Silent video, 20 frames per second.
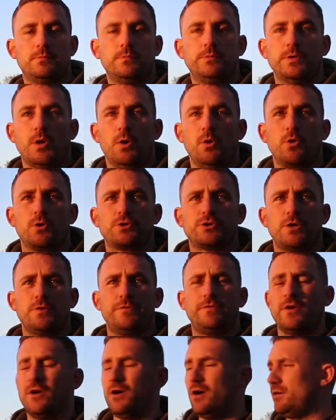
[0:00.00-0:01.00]
no luck so
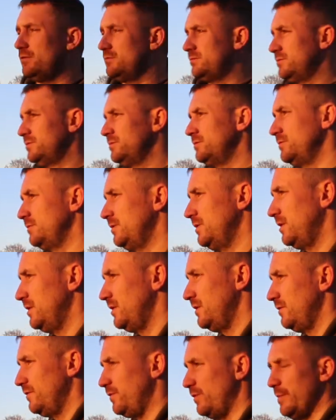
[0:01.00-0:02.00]
far
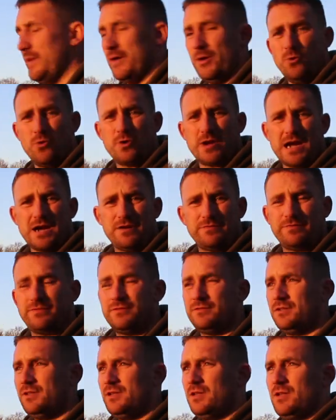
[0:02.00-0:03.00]
for me or Gav.
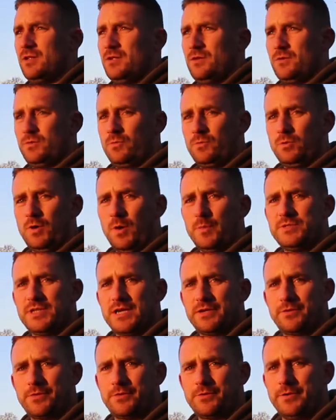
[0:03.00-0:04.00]
Rob's
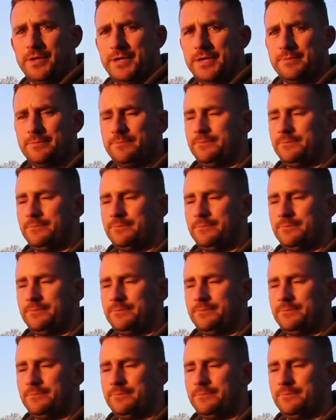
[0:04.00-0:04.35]
had a 3.